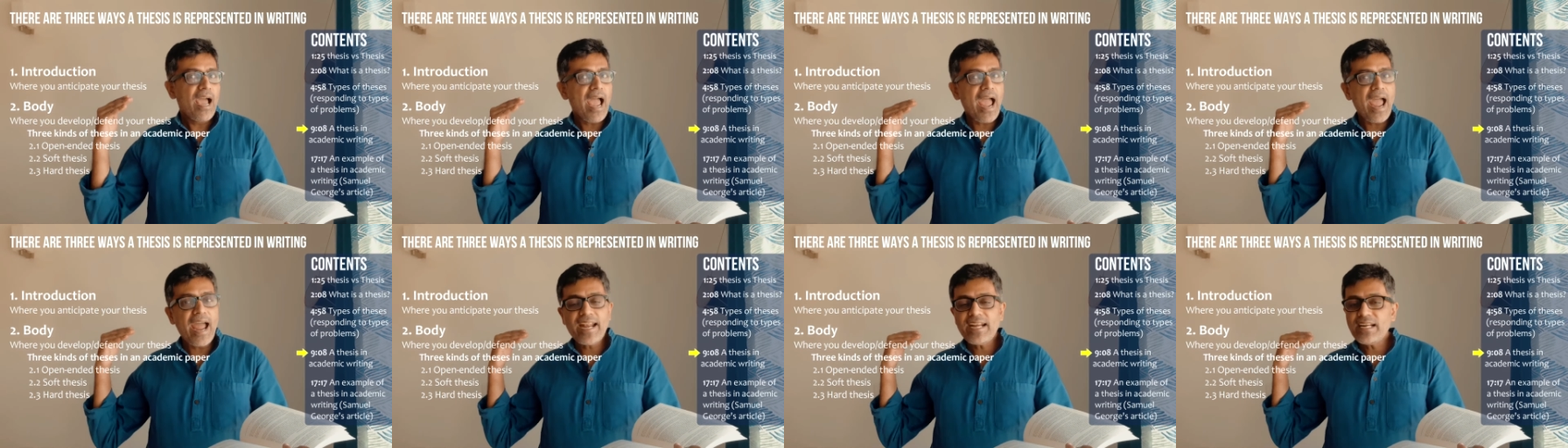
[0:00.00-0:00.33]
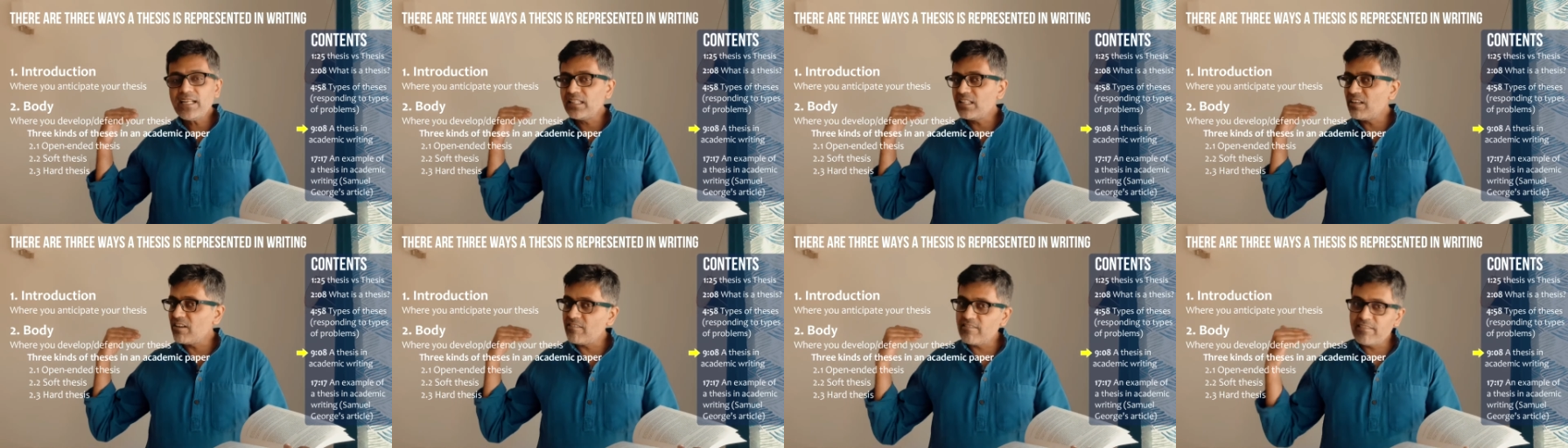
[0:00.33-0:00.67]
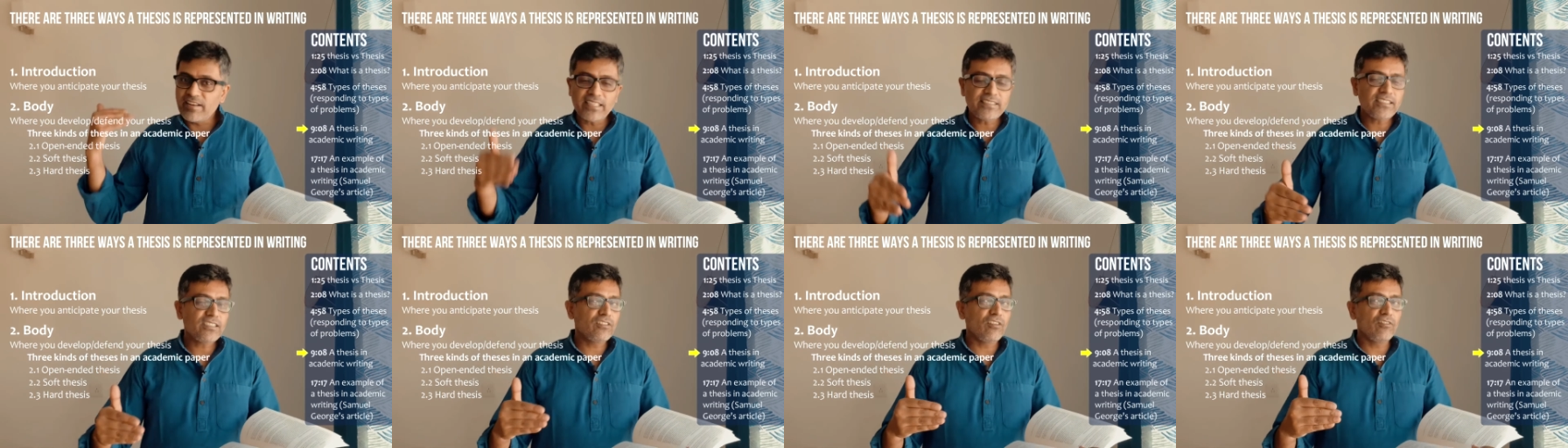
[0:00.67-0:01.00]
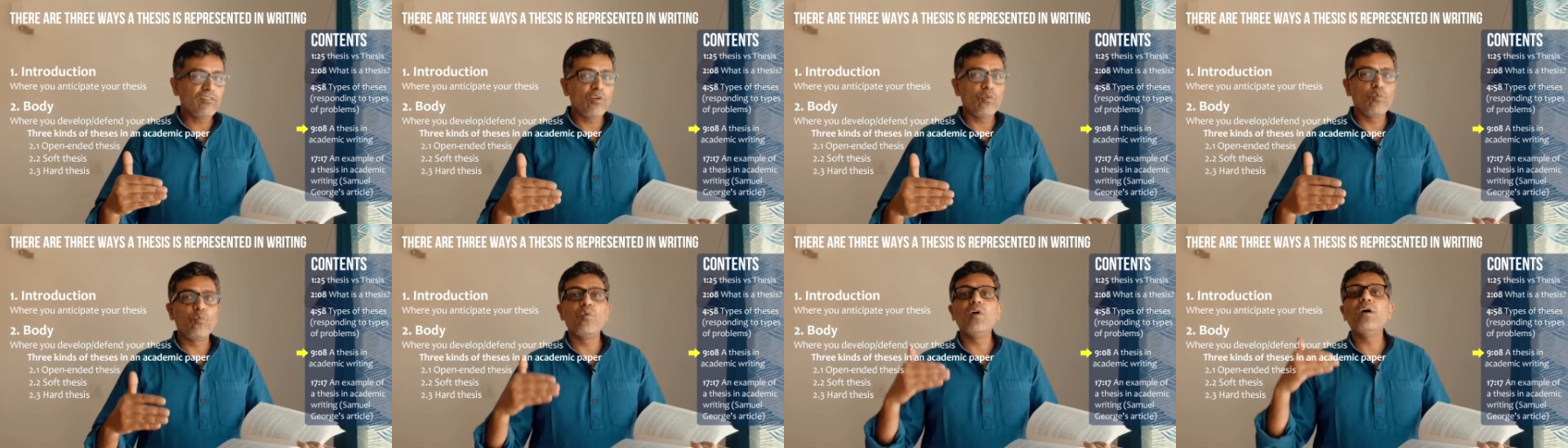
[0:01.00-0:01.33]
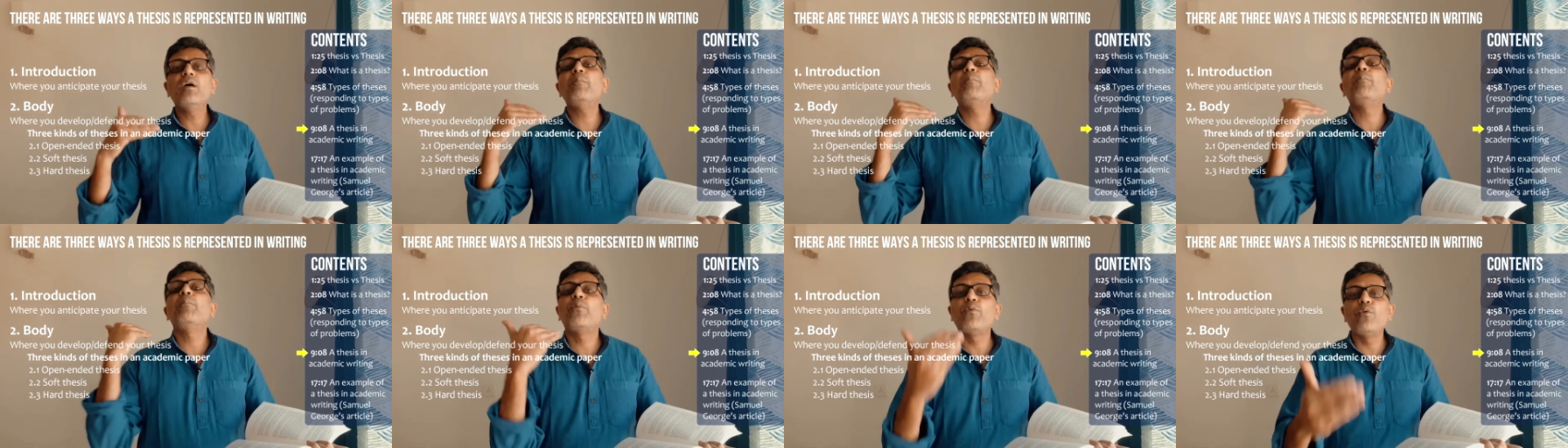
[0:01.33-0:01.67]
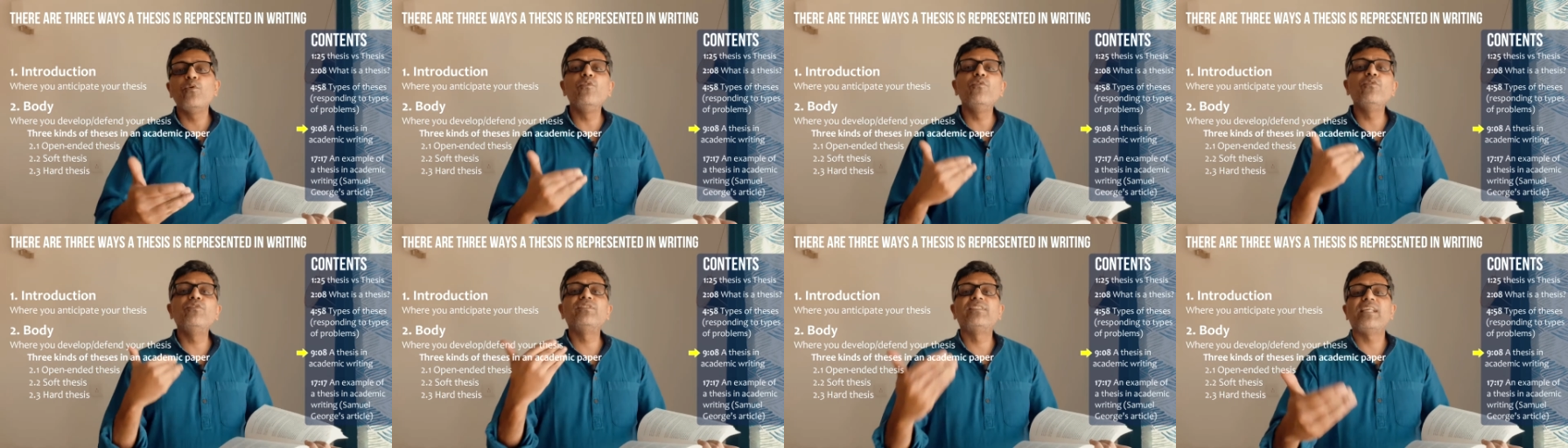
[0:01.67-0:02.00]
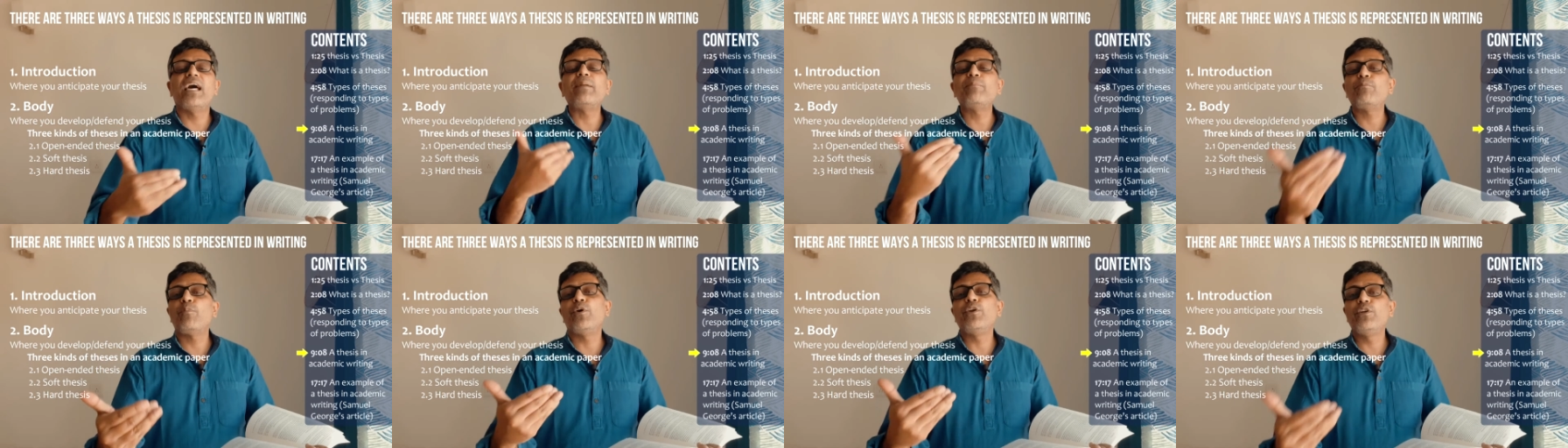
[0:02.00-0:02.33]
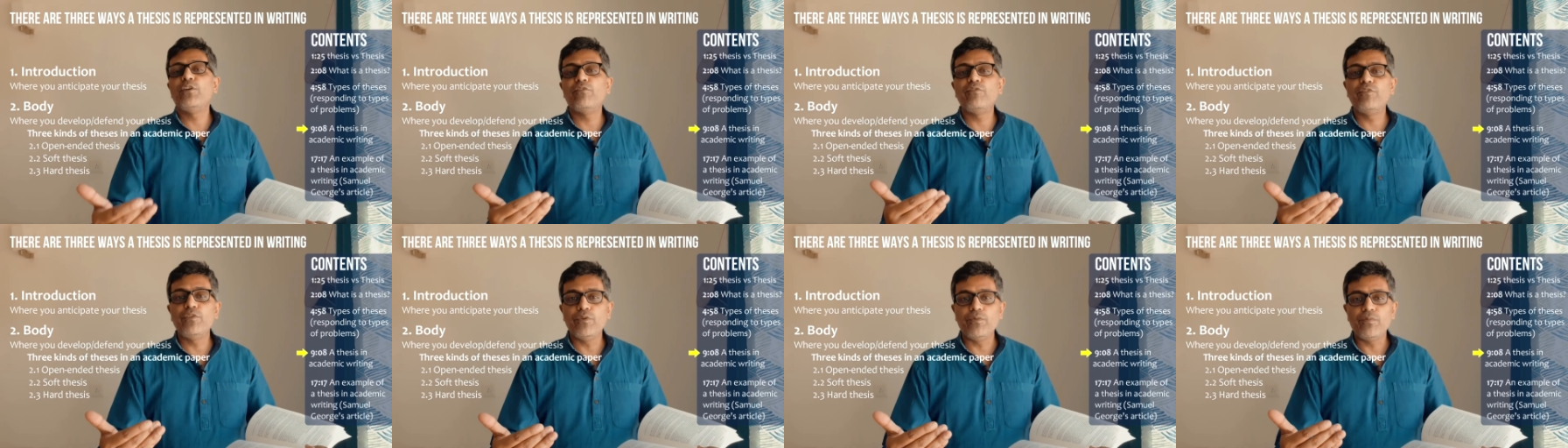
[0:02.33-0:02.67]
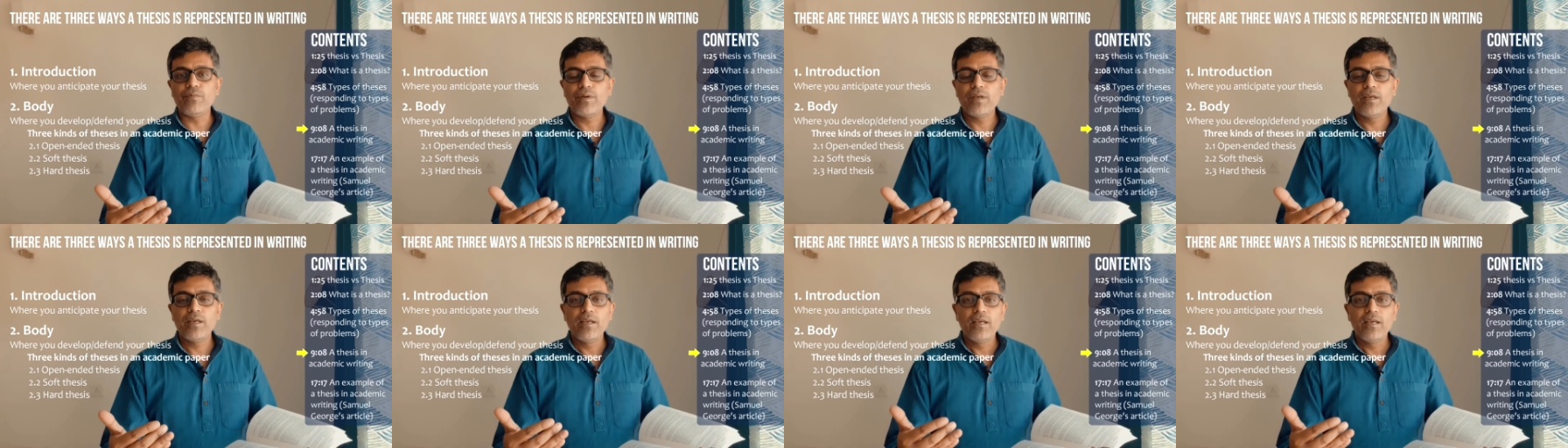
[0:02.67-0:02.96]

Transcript: and the rest of the work proves that point of view.